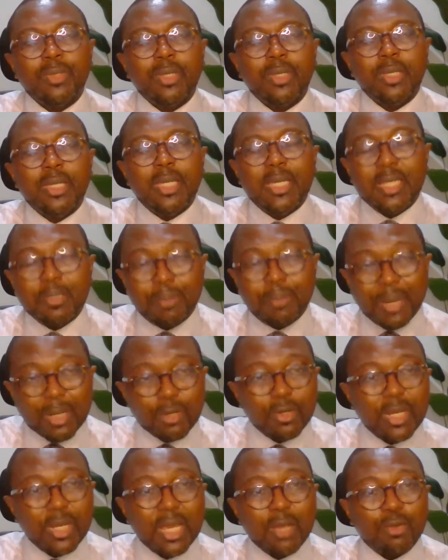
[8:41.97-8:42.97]
in a
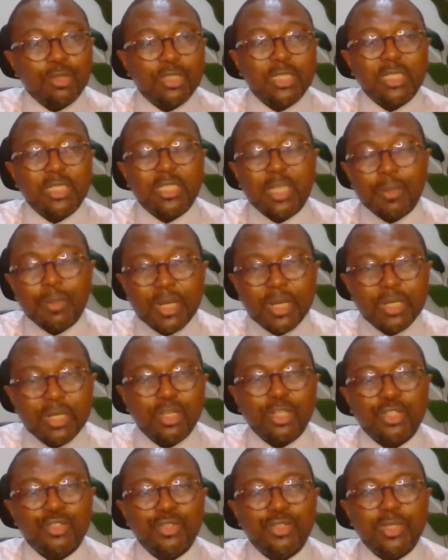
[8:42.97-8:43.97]
particular ecosystem or
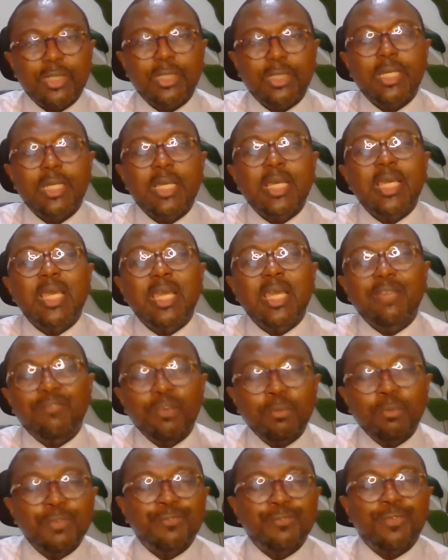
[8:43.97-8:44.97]
industry, even
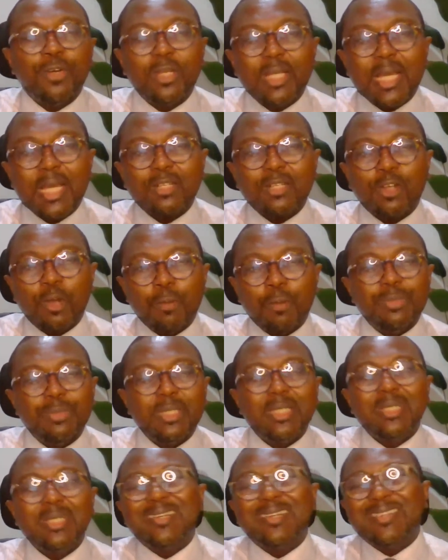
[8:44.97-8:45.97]
before that company
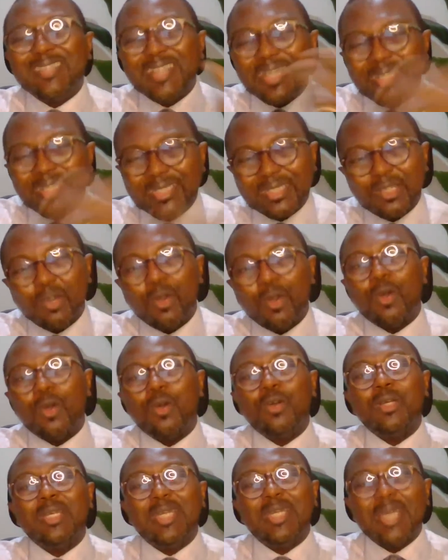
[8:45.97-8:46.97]
creates
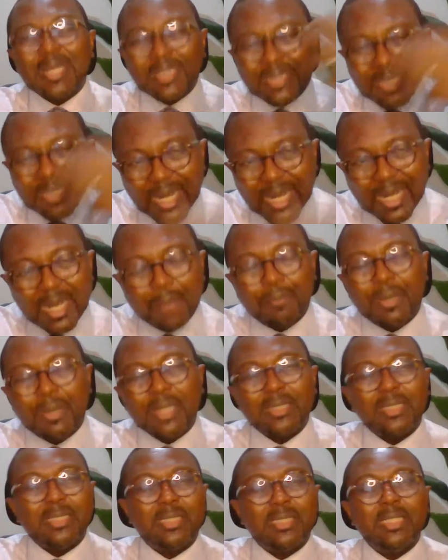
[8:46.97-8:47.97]
or gets that
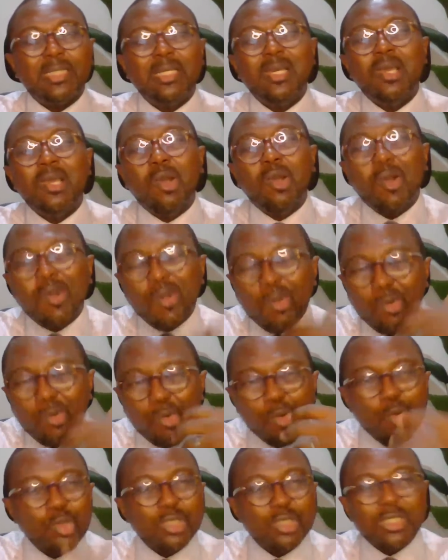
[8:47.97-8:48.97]
capacity or
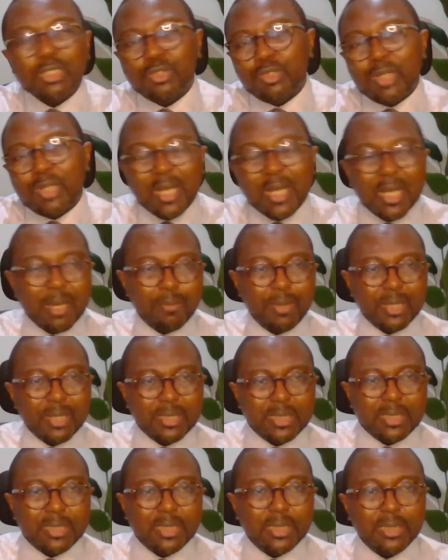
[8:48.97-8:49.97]
grows into that
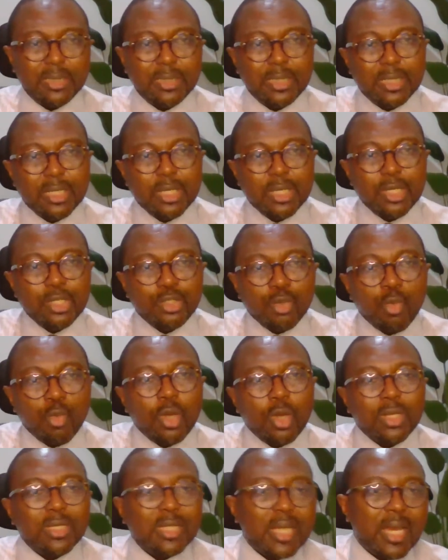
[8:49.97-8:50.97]
capacity. So
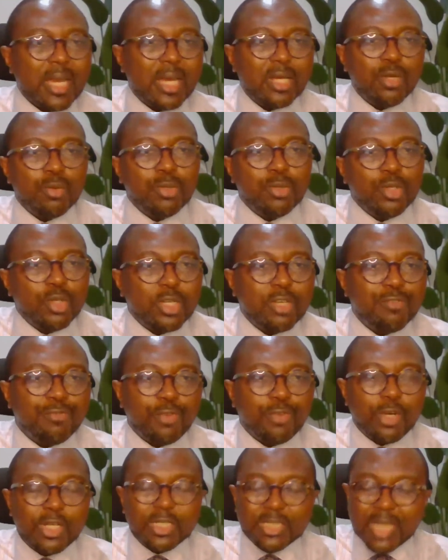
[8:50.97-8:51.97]
what now you'll be looking
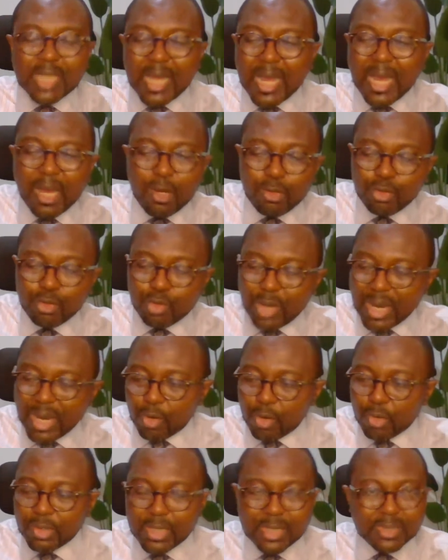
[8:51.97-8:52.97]
for is, how do I
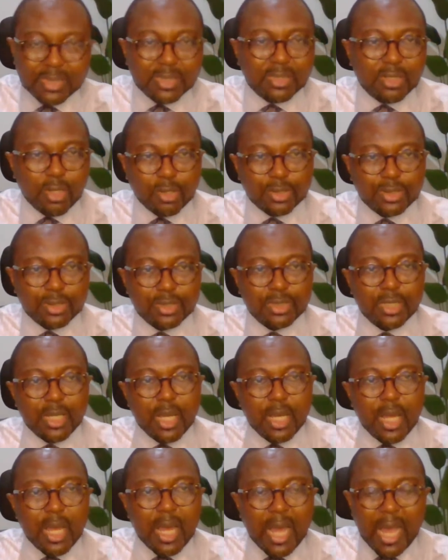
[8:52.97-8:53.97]
connect the dots?
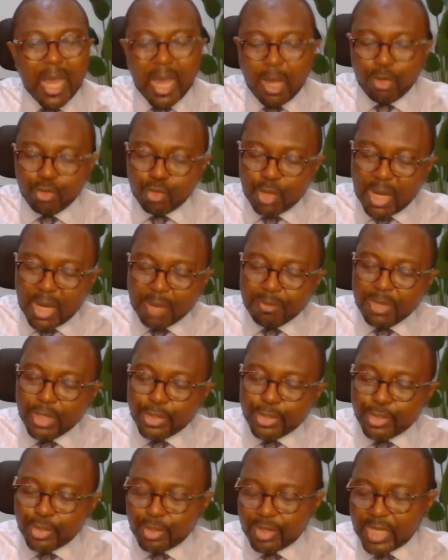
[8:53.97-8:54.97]
How do I make
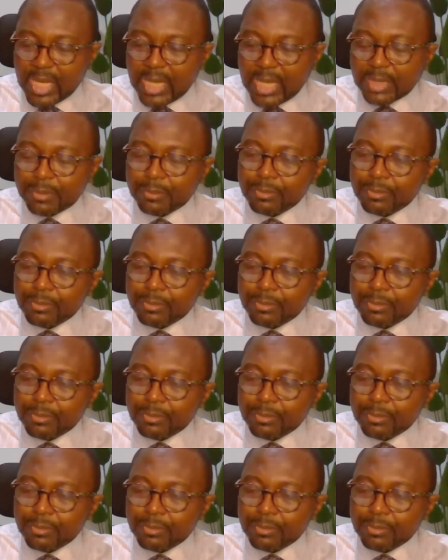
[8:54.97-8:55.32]
sure that